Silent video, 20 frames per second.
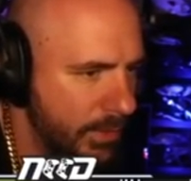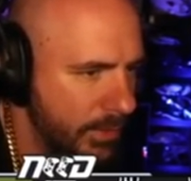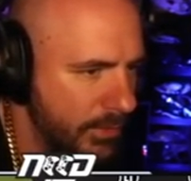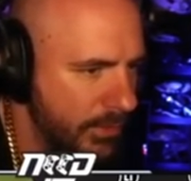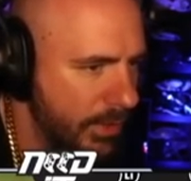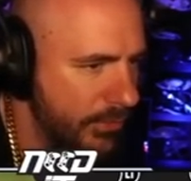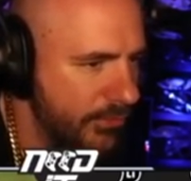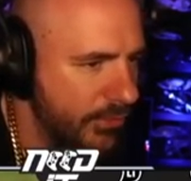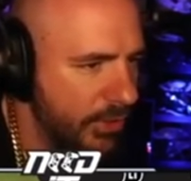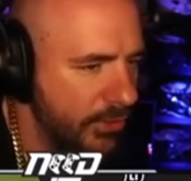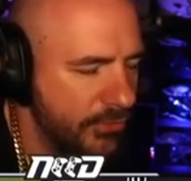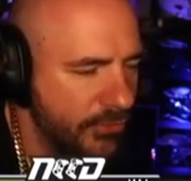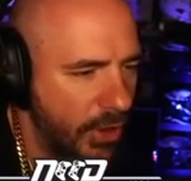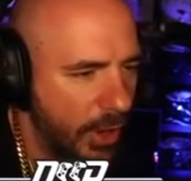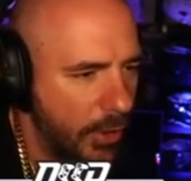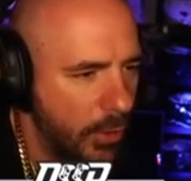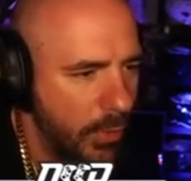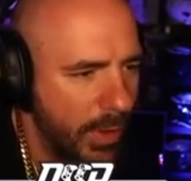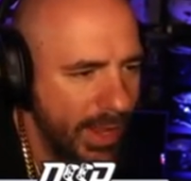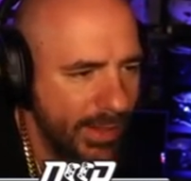Just because
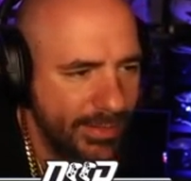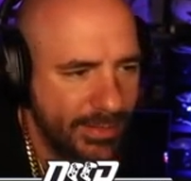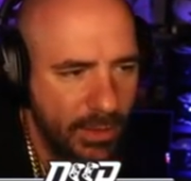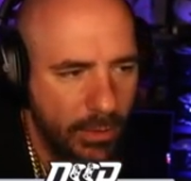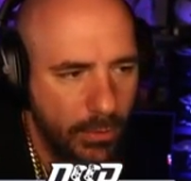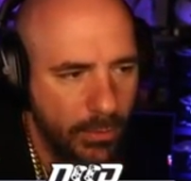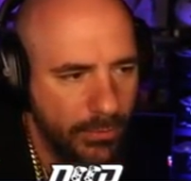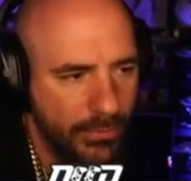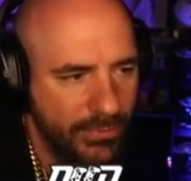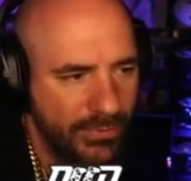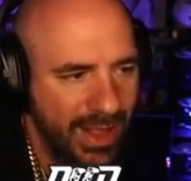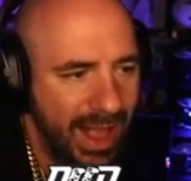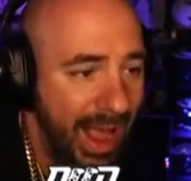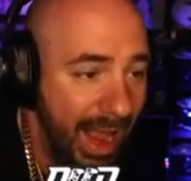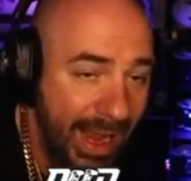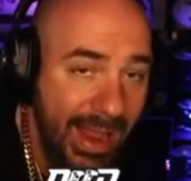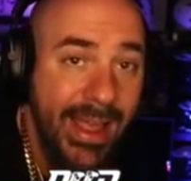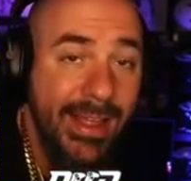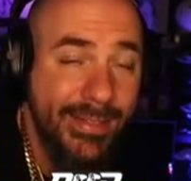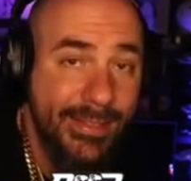y'all don't hit those.
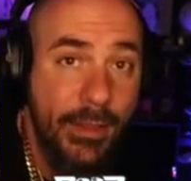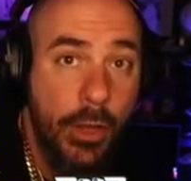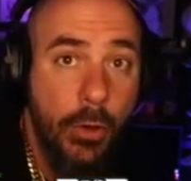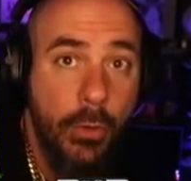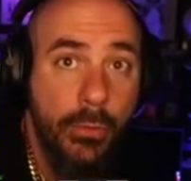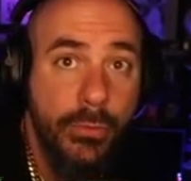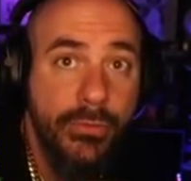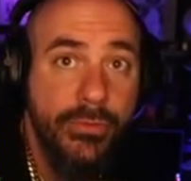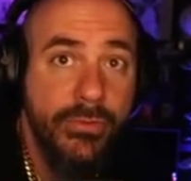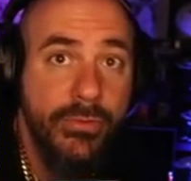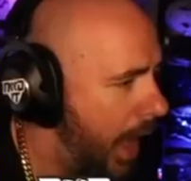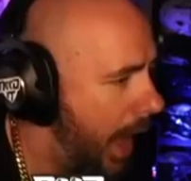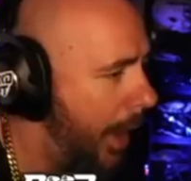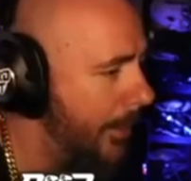I hit those.